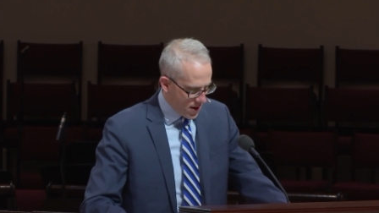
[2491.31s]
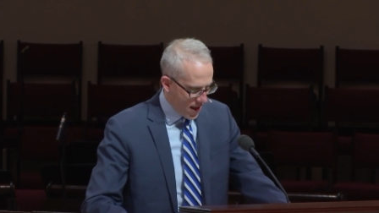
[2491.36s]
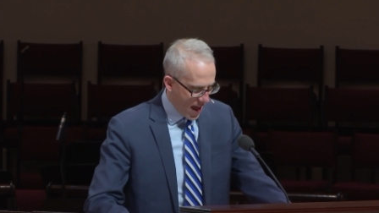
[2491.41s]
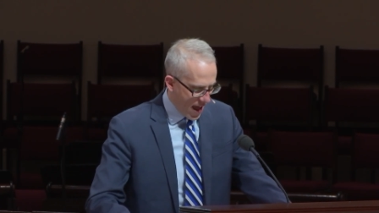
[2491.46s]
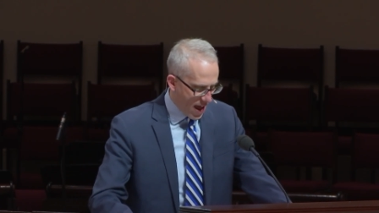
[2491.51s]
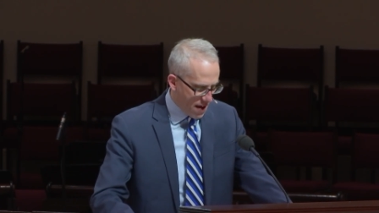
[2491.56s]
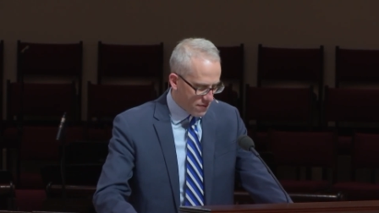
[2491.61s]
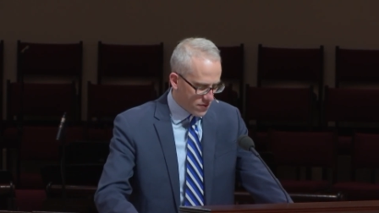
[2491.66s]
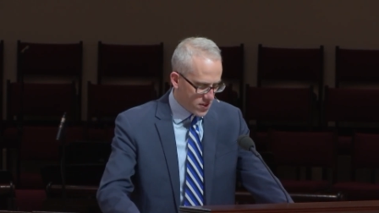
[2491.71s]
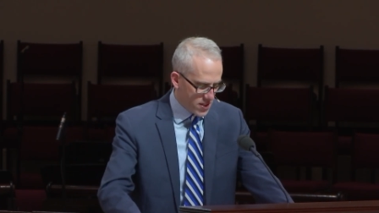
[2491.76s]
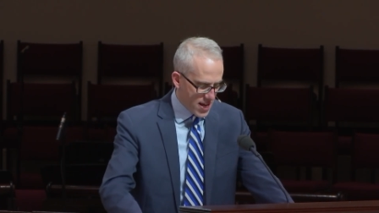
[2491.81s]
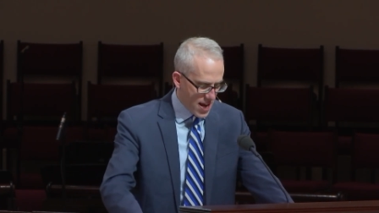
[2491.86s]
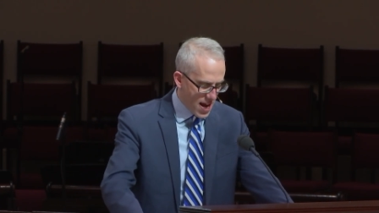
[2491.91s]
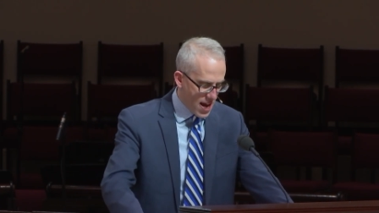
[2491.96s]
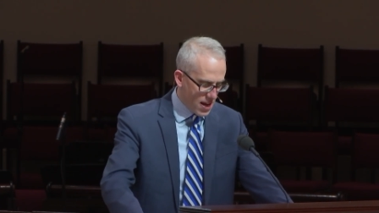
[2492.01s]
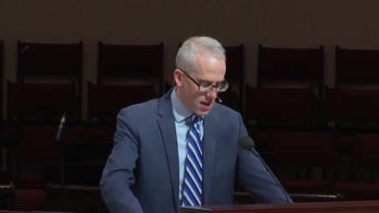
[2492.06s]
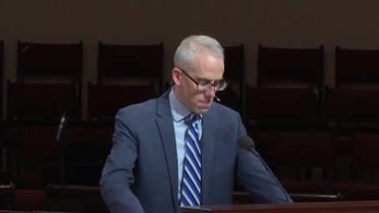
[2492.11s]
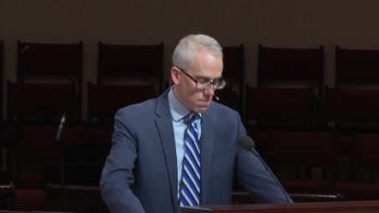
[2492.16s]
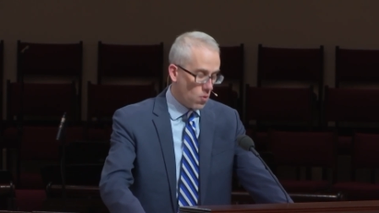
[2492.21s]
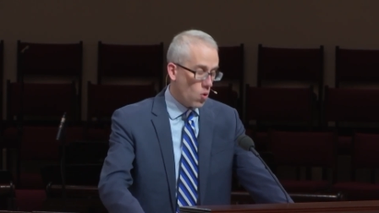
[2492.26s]
half
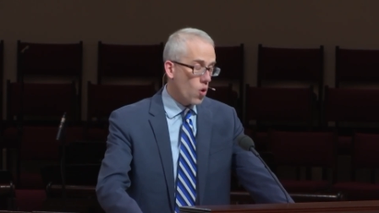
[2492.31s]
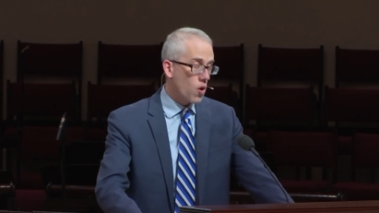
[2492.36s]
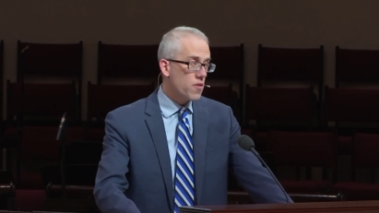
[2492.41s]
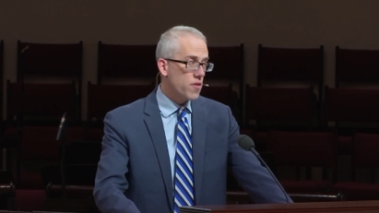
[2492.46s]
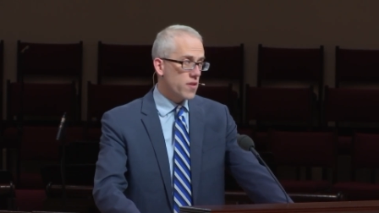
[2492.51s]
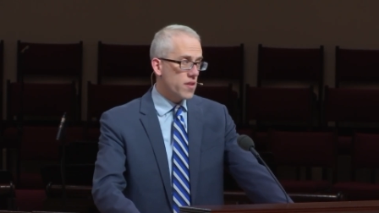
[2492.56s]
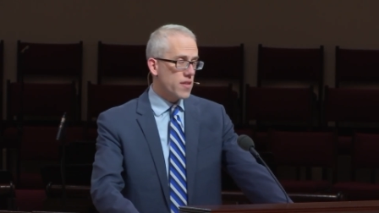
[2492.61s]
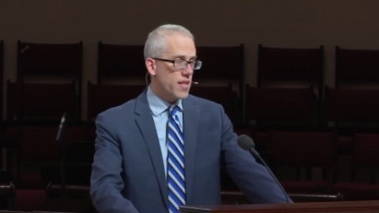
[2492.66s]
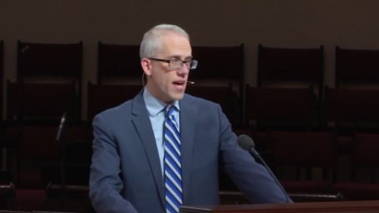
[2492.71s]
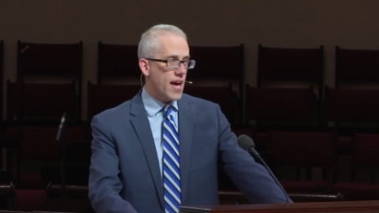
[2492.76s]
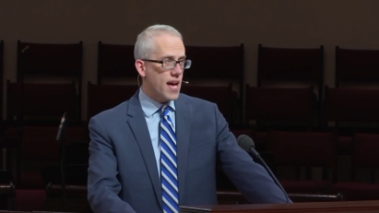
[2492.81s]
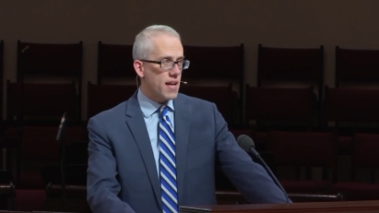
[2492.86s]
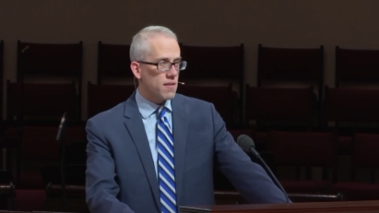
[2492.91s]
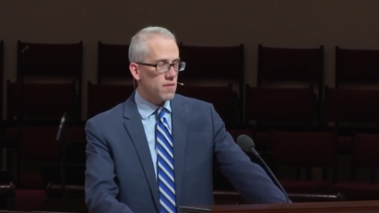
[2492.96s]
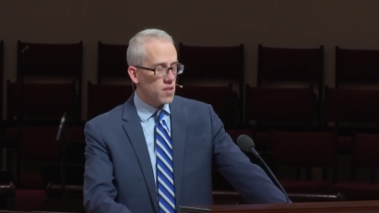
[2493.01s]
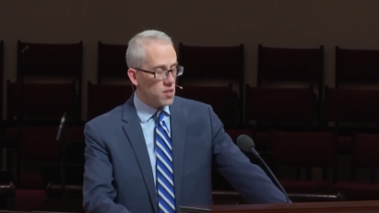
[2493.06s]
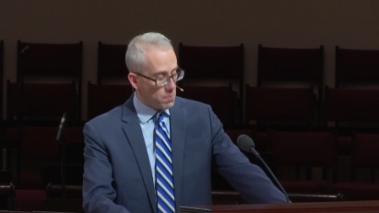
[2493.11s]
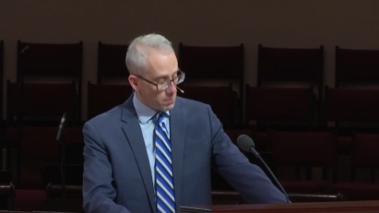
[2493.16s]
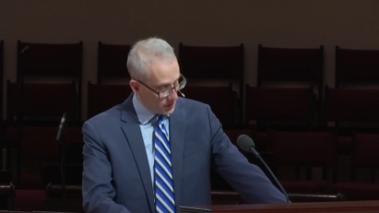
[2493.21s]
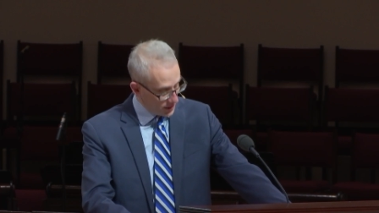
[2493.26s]
dead, more than
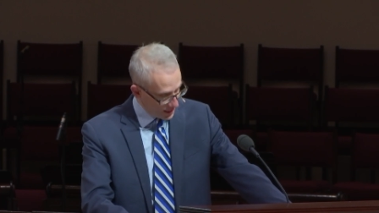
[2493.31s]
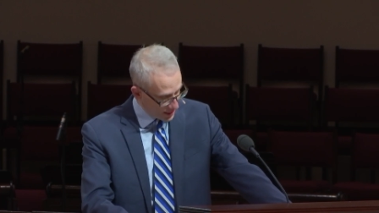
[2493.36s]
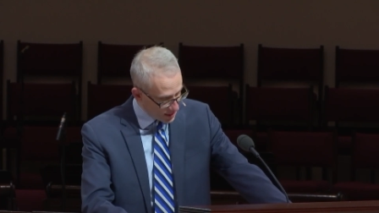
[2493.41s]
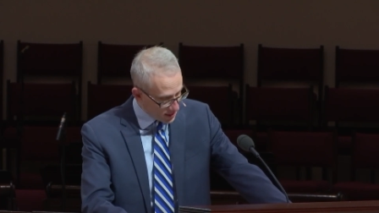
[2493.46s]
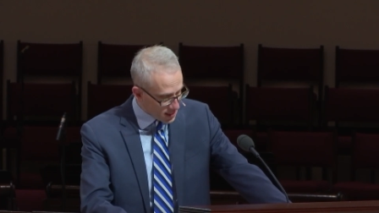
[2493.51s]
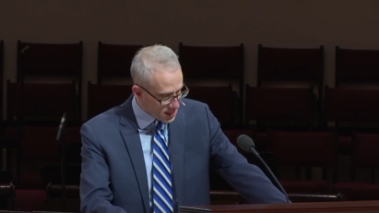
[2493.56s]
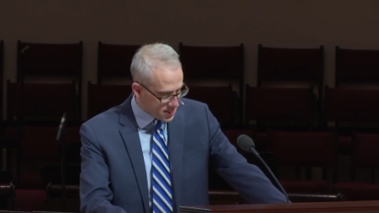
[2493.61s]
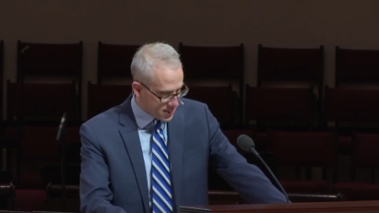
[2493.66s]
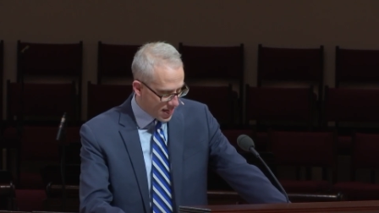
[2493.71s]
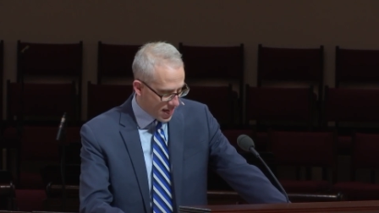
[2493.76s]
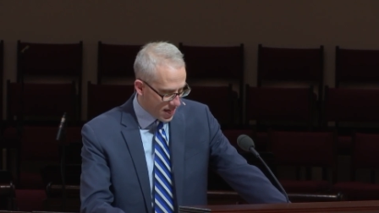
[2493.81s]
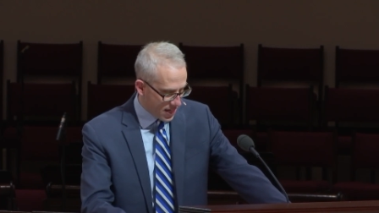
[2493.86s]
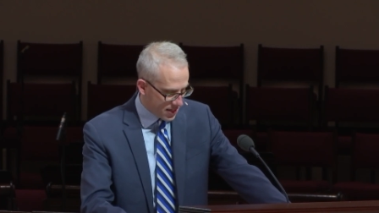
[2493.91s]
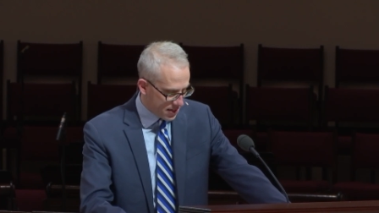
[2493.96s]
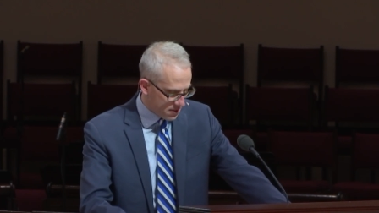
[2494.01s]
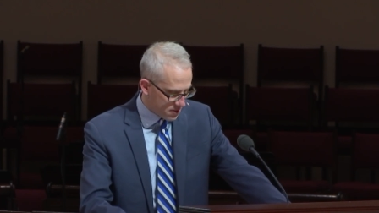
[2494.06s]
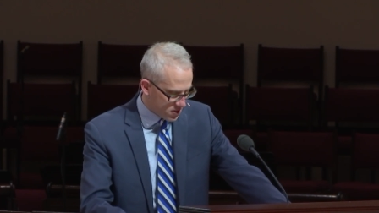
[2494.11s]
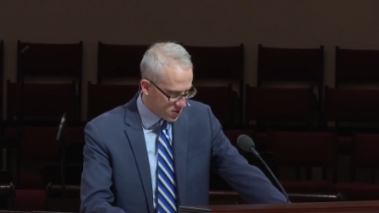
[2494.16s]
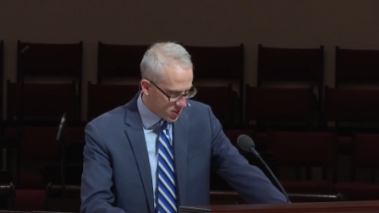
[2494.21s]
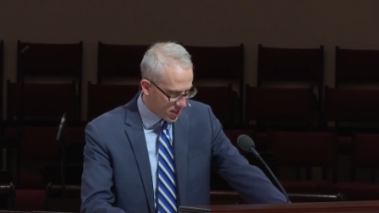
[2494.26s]
that, completely dead
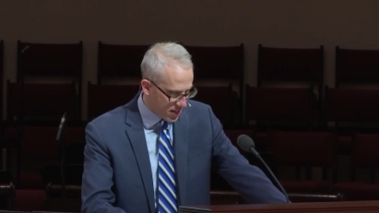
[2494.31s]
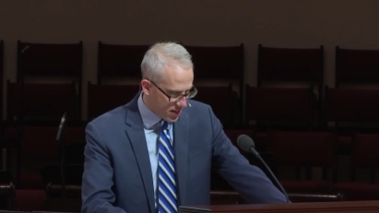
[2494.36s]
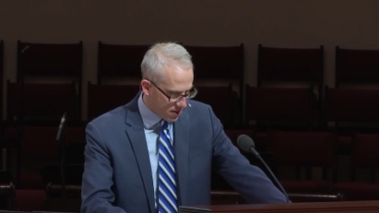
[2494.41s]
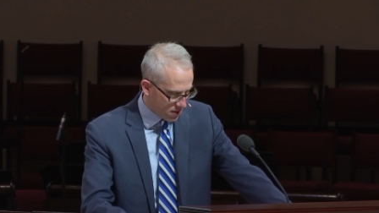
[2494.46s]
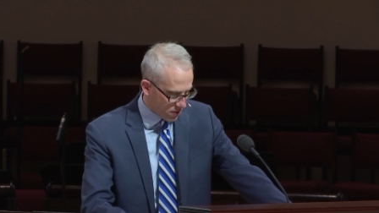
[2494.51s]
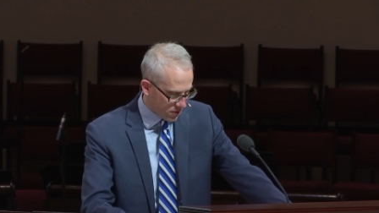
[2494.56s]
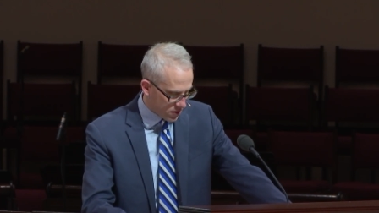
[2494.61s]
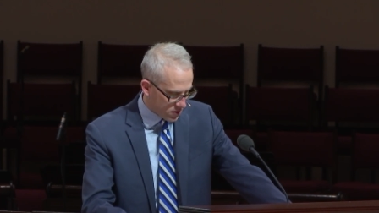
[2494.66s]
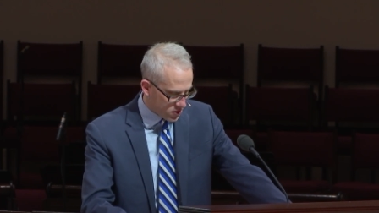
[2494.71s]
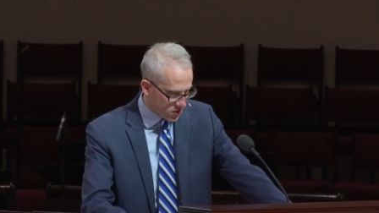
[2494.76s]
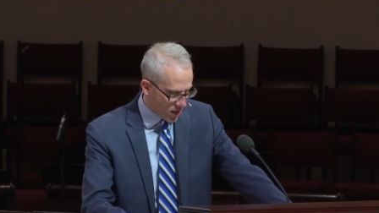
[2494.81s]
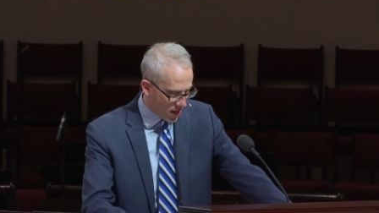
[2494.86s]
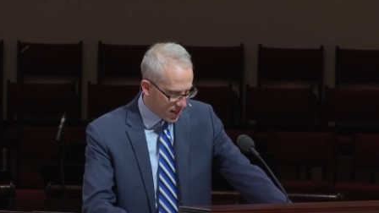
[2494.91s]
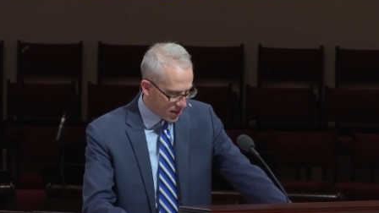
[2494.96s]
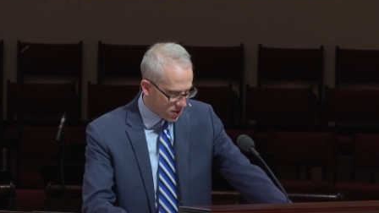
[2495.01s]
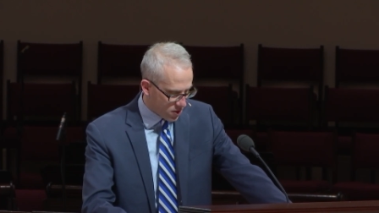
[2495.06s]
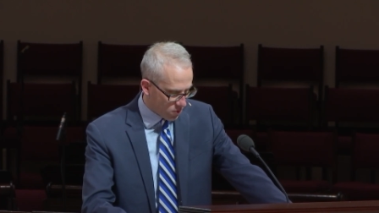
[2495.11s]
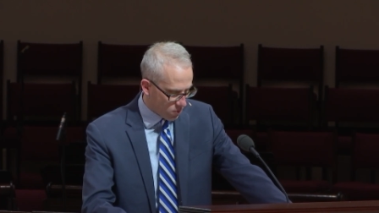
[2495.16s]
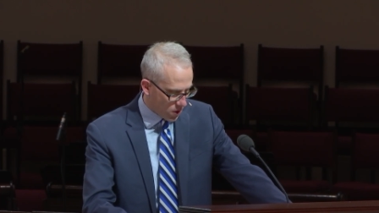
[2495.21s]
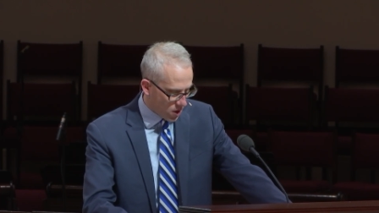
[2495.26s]
in sin on the
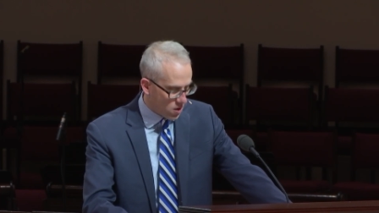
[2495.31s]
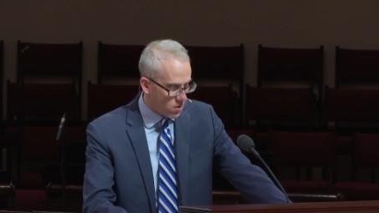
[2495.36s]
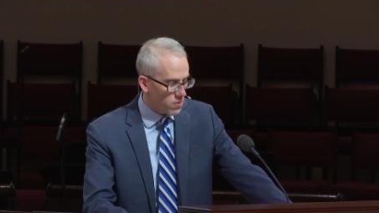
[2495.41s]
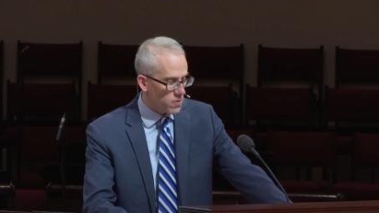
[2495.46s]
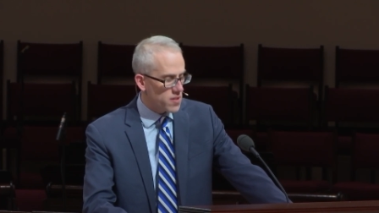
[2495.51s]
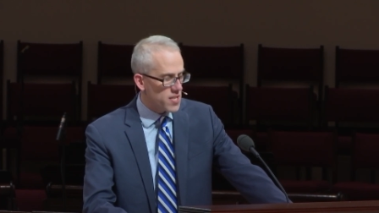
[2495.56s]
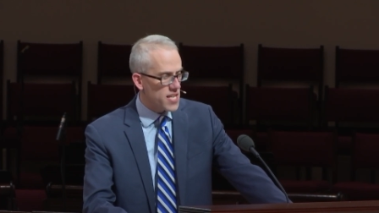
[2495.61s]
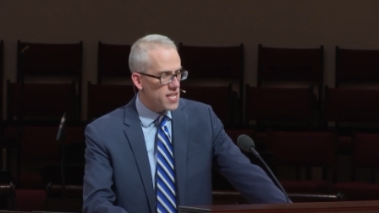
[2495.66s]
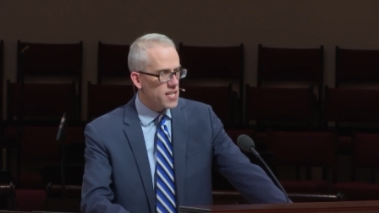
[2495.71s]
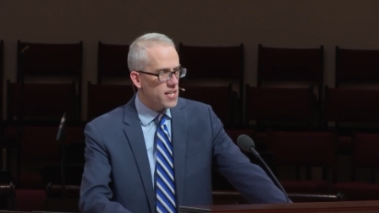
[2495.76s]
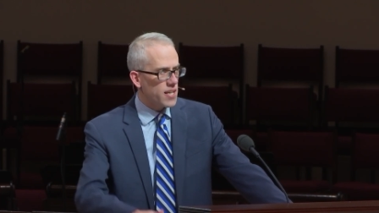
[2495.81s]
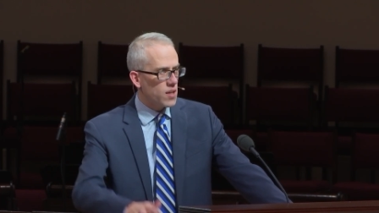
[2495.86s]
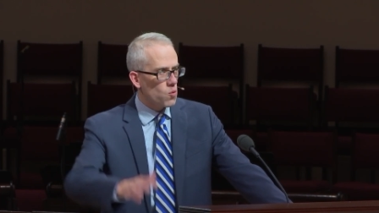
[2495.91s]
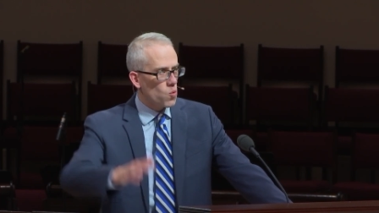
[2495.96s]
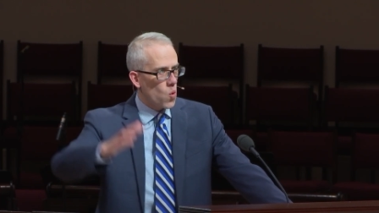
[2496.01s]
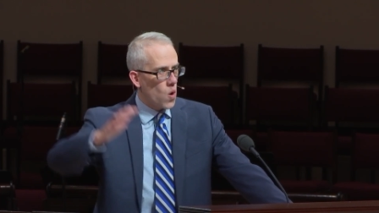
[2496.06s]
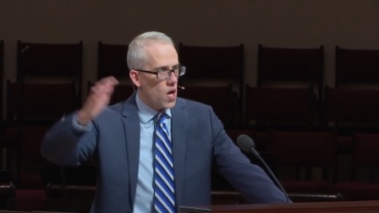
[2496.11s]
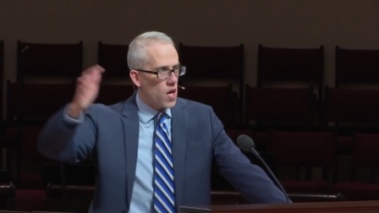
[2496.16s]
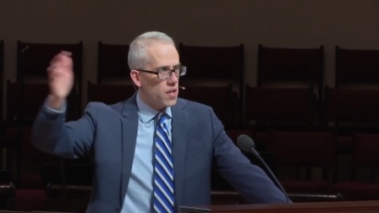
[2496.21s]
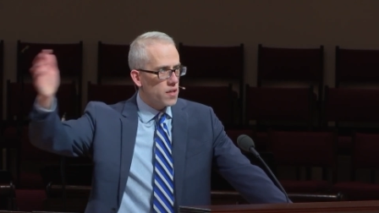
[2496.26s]
side of the road,
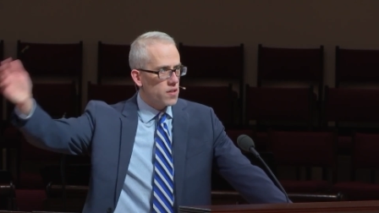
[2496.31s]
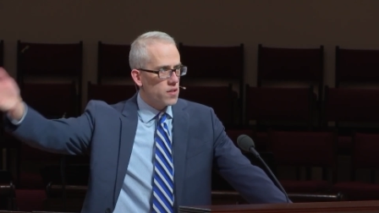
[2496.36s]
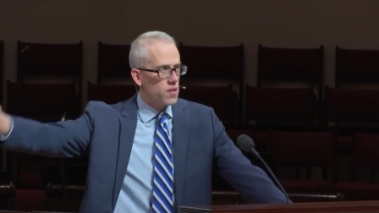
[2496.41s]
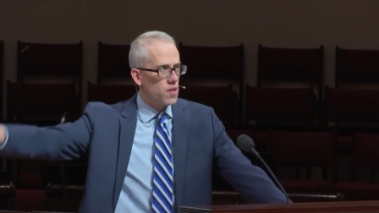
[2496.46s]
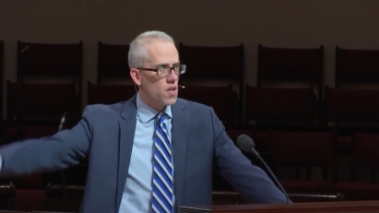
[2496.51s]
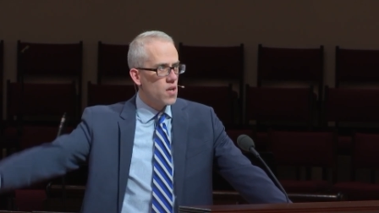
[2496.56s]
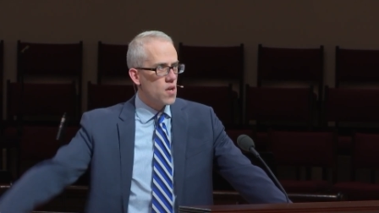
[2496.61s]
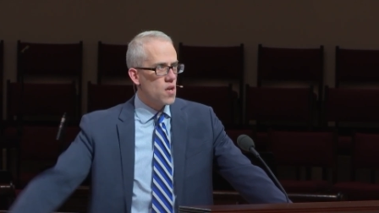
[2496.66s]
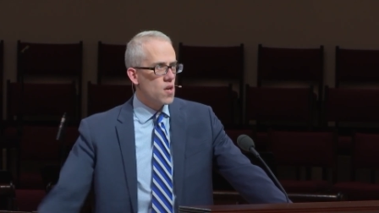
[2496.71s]
needing one